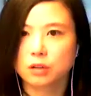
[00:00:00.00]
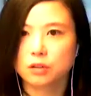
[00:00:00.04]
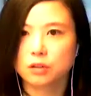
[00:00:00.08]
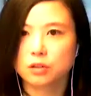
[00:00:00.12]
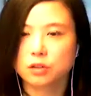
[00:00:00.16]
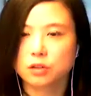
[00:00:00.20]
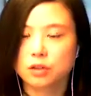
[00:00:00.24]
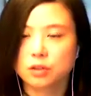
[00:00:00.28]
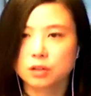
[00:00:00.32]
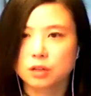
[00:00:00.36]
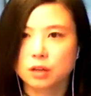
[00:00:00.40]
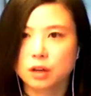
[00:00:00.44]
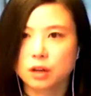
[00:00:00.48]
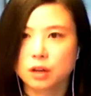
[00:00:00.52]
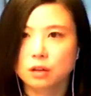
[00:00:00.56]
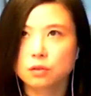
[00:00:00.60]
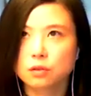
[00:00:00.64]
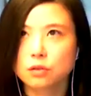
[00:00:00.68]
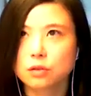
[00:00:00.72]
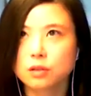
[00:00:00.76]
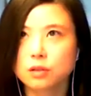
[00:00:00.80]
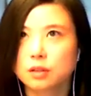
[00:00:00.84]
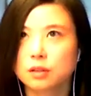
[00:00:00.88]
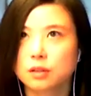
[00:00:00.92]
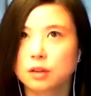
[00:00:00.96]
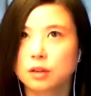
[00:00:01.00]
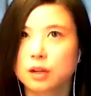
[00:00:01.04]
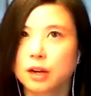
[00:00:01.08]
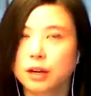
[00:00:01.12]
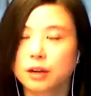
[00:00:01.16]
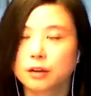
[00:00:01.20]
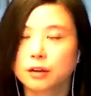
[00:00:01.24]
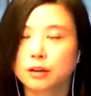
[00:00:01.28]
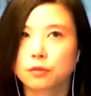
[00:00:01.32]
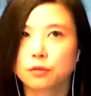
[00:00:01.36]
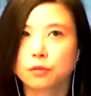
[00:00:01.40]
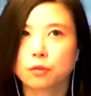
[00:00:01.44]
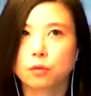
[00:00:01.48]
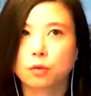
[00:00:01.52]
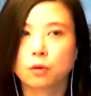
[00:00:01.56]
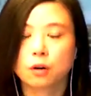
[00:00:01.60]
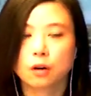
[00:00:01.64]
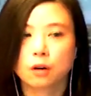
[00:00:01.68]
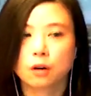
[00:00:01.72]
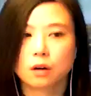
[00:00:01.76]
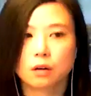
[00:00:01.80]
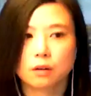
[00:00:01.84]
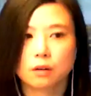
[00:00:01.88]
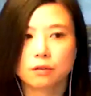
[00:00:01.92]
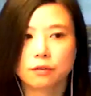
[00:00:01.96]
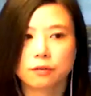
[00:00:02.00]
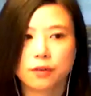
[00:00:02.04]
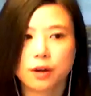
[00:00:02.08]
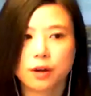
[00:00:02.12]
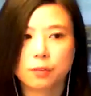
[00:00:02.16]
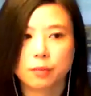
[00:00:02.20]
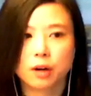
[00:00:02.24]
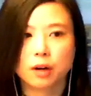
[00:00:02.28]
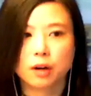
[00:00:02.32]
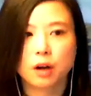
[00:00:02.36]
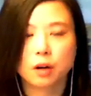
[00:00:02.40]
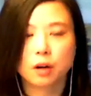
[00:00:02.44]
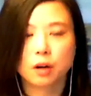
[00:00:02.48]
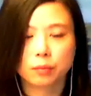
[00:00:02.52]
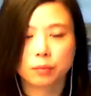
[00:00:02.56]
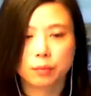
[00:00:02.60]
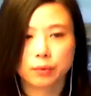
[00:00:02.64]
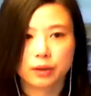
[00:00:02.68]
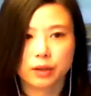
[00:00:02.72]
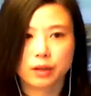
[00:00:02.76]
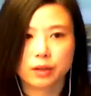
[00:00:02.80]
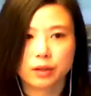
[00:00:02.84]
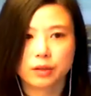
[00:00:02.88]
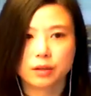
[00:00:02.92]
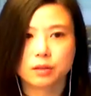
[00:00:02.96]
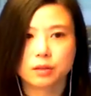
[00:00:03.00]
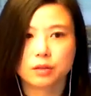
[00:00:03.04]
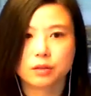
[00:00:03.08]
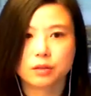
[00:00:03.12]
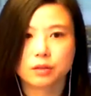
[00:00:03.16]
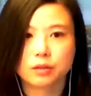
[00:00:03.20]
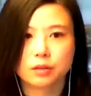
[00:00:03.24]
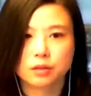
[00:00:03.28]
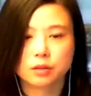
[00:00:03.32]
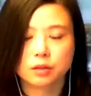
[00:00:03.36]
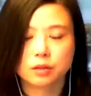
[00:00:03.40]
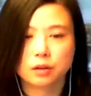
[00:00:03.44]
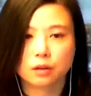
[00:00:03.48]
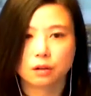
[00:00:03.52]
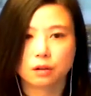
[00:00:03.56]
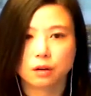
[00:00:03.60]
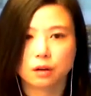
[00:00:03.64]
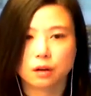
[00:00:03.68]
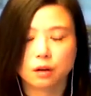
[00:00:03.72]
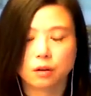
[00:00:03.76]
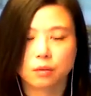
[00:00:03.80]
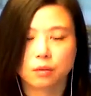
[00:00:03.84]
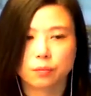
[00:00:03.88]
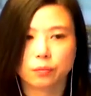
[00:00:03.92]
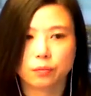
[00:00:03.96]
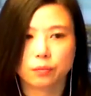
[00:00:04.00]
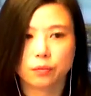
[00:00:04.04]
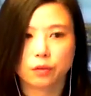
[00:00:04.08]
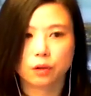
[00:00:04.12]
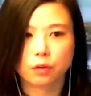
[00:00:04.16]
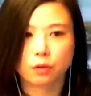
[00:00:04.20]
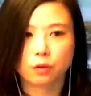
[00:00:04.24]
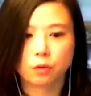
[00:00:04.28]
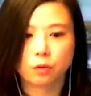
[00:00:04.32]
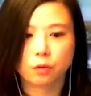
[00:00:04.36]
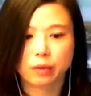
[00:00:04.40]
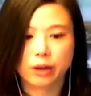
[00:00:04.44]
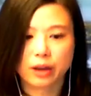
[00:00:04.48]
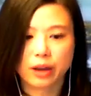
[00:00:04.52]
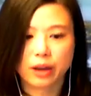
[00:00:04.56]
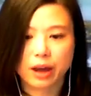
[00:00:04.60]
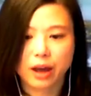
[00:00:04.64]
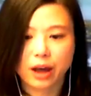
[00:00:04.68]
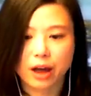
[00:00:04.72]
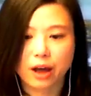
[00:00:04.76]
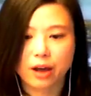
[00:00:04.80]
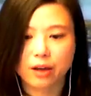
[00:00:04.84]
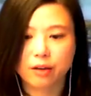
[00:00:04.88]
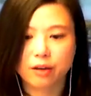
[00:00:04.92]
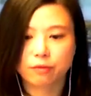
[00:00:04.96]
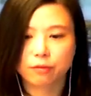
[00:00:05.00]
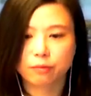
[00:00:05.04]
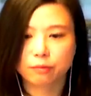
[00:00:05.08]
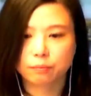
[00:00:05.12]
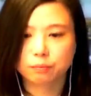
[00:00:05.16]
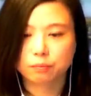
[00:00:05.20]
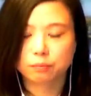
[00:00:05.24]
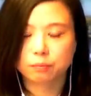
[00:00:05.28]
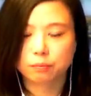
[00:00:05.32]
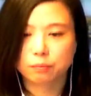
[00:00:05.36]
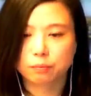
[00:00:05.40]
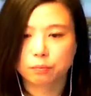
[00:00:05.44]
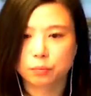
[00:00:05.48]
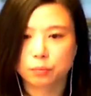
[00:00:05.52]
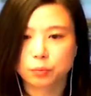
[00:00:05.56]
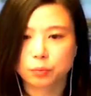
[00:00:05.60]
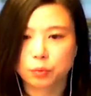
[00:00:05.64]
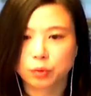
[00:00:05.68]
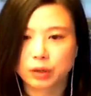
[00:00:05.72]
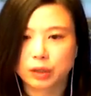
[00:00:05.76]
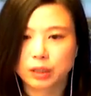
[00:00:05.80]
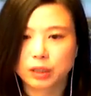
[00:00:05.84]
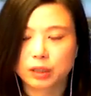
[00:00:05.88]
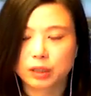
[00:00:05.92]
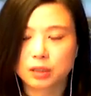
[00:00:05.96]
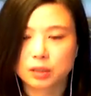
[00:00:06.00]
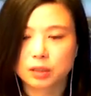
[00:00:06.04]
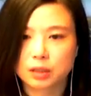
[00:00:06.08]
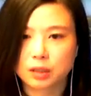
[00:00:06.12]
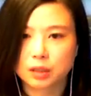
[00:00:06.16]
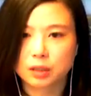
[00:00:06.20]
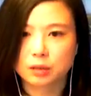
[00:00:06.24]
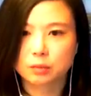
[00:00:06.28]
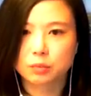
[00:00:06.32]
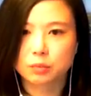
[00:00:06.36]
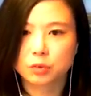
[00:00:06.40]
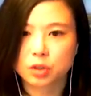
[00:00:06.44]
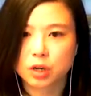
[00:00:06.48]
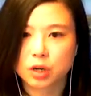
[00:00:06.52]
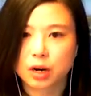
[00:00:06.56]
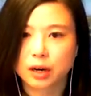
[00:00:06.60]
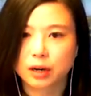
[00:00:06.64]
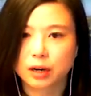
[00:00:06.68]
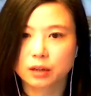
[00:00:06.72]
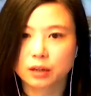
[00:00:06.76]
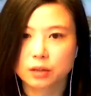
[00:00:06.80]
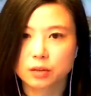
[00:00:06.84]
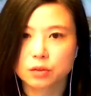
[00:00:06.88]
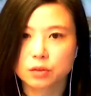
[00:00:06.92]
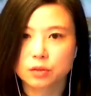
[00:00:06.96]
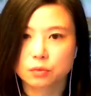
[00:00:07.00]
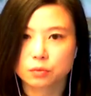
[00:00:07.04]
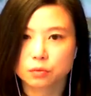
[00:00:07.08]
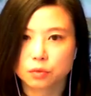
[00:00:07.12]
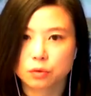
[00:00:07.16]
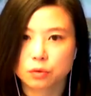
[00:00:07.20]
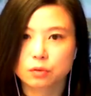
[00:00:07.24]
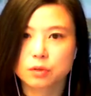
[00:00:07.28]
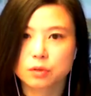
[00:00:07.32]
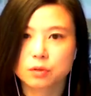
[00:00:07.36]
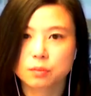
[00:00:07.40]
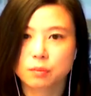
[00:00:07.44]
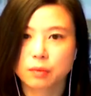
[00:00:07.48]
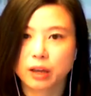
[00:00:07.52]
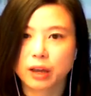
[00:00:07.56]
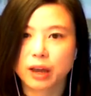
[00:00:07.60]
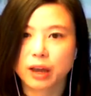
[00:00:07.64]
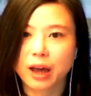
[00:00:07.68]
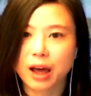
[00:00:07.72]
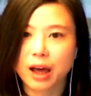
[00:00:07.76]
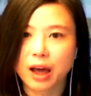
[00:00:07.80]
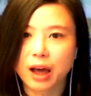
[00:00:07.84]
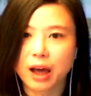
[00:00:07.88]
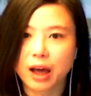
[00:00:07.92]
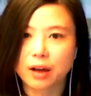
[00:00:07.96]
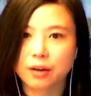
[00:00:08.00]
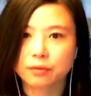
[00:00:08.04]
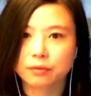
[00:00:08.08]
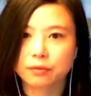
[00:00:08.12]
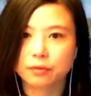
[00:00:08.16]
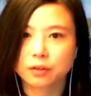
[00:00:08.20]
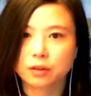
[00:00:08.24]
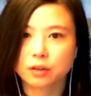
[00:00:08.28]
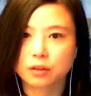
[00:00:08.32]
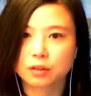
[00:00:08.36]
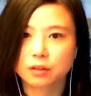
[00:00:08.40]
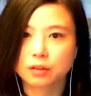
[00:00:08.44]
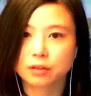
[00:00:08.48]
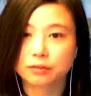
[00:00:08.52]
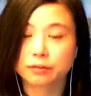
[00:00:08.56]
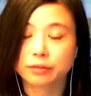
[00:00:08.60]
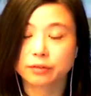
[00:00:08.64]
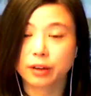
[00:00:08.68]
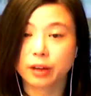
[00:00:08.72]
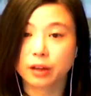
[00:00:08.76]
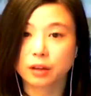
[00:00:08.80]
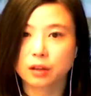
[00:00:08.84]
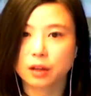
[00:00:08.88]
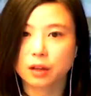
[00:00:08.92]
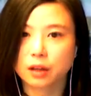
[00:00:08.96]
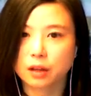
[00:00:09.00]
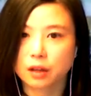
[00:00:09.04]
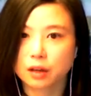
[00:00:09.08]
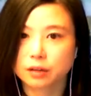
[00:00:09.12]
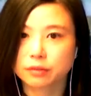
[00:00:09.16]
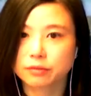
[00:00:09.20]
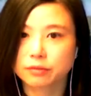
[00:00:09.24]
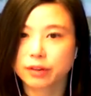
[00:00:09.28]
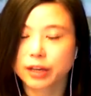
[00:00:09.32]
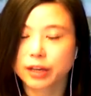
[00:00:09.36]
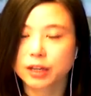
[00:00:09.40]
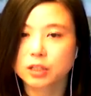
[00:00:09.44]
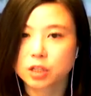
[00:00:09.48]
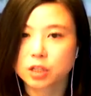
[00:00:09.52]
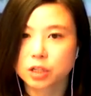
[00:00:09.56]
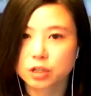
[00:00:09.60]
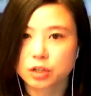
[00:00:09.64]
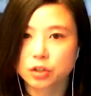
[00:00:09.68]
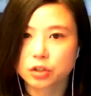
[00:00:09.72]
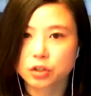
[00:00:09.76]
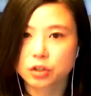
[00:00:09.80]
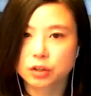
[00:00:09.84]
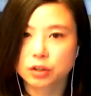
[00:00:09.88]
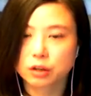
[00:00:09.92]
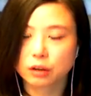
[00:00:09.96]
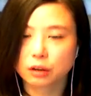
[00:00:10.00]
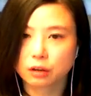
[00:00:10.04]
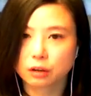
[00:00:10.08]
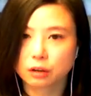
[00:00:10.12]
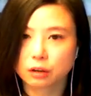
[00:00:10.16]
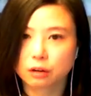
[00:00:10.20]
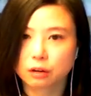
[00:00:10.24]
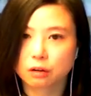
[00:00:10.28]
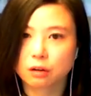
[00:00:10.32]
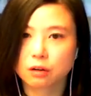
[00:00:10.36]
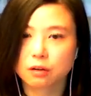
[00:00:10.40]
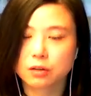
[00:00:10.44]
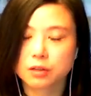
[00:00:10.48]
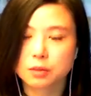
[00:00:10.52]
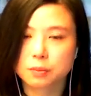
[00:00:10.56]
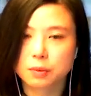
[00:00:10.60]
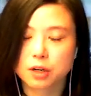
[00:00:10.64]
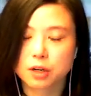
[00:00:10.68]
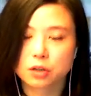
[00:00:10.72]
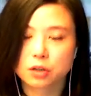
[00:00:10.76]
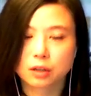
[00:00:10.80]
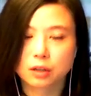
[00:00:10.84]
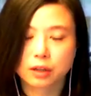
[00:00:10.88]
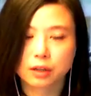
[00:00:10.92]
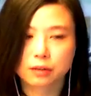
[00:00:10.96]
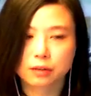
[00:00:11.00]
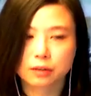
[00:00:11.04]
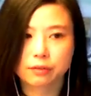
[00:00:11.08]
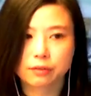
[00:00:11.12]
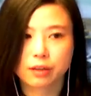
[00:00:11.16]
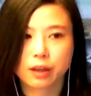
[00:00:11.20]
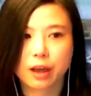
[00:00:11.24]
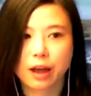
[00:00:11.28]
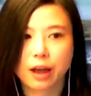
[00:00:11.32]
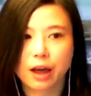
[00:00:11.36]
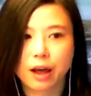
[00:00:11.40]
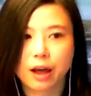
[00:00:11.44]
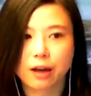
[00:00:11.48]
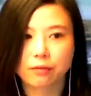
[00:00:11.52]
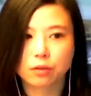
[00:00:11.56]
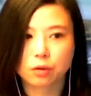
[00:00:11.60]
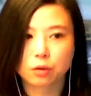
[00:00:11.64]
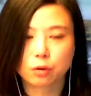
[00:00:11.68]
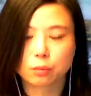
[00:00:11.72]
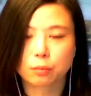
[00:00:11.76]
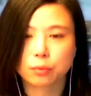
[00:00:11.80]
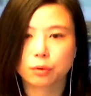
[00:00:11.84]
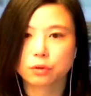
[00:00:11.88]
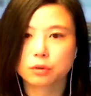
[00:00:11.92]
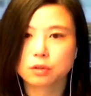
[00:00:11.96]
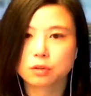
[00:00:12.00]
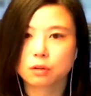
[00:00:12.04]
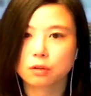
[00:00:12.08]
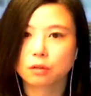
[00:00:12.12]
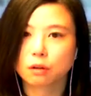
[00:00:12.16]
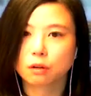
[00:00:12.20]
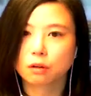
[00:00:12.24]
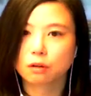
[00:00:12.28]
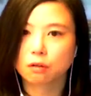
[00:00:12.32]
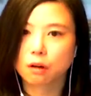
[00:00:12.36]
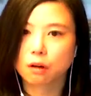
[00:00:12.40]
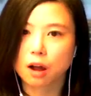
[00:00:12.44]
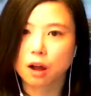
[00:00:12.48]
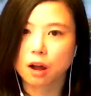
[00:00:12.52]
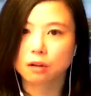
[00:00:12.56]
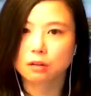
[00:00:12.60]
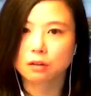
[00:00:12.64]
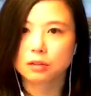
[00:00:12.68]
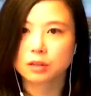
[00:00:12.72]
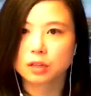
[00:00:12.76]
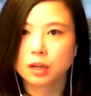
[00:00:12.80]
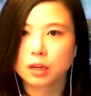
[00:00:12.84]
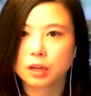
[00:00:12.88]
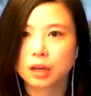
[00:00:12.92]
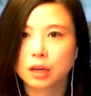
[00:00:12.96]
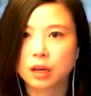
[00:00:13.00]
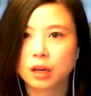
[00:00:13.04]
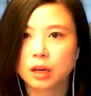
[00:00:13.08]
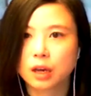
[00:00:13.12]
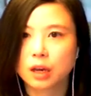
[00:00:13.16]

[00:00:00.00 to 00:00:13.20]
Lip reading: it sounds like for pharma companies who may have pretty deep Chinese roots may have an advantage here, especially if they have, boots on the ground.